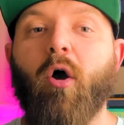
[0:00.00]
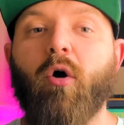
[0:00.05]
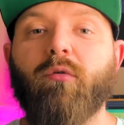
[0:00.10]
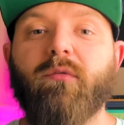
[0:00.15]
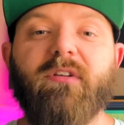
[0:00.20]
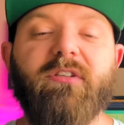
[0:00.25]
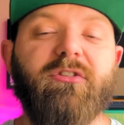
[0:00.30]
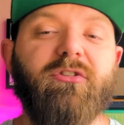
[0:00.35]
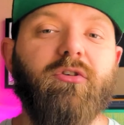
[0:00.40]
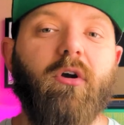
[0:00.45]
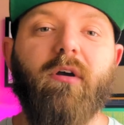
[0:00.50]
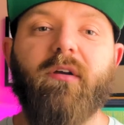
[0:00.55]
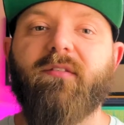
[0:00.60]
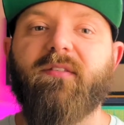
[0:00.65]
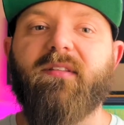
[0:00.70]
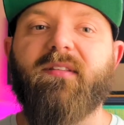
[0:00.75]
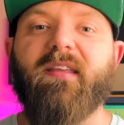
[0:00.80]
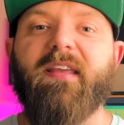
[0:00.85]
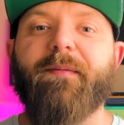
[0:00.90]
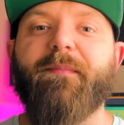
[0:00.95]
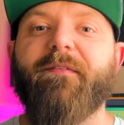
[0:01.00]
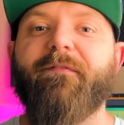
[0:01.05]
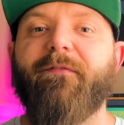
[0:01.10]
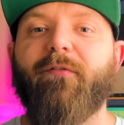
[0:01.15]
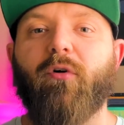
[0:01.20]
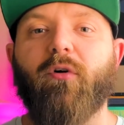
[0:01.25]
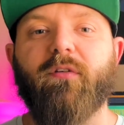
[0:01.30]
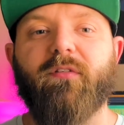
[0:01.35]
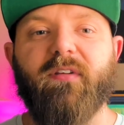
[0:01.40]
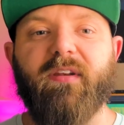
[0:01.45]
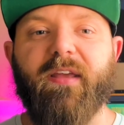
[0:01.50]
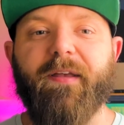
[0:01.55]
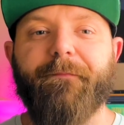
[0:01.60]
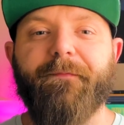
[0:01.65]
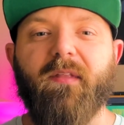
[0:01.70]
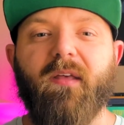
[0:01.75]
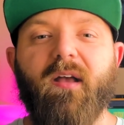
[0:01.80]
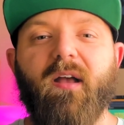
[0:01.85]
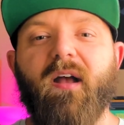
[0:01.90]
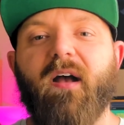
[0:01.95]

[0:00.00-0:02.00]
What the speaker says: only as strong as a team enforcing it.